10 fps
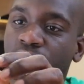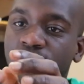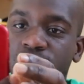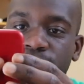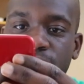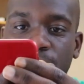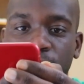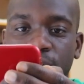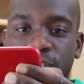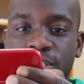Awesome. So I'm
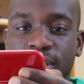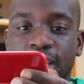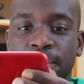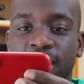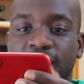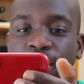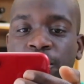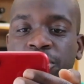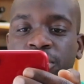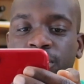going to select my
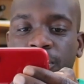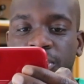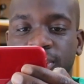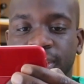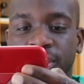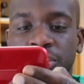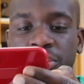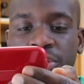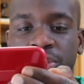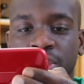language, which is
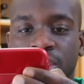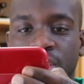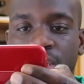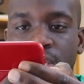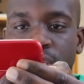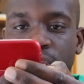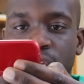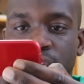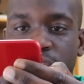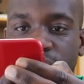English.
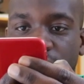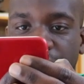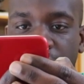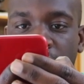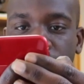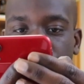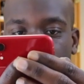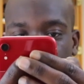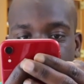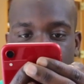select your country
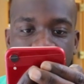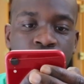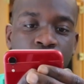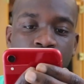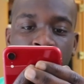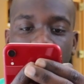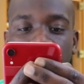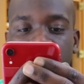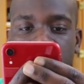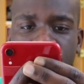or region. I'm going to
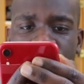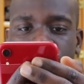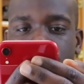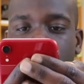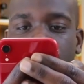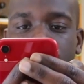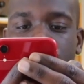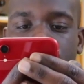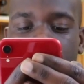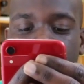put the United
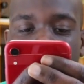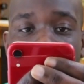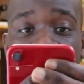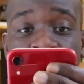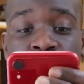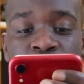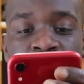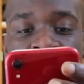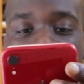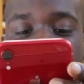States, even though I'm in
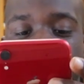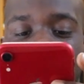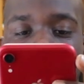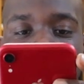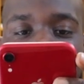Korea right now.